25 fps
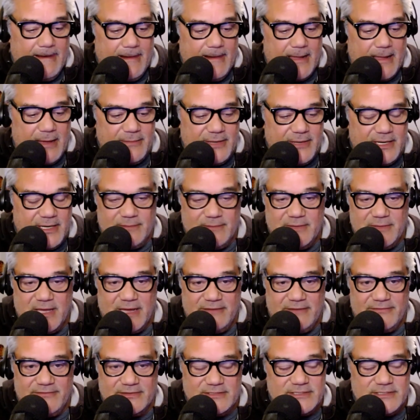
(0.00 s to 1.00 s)
I mean, I'm kind
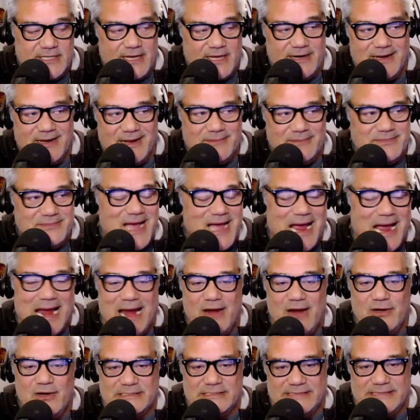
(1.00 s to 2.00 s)
of excited. I'm
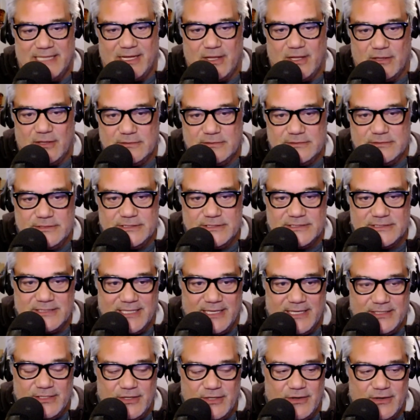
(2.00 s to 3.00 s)
tired as hell. Just
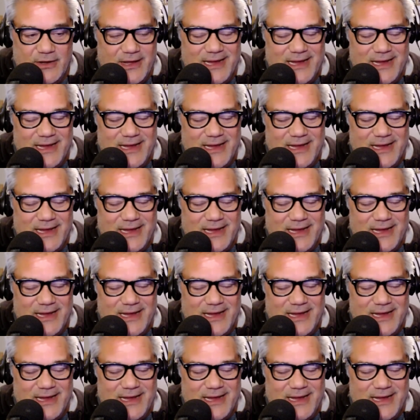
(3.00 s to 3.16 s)
letting you know. I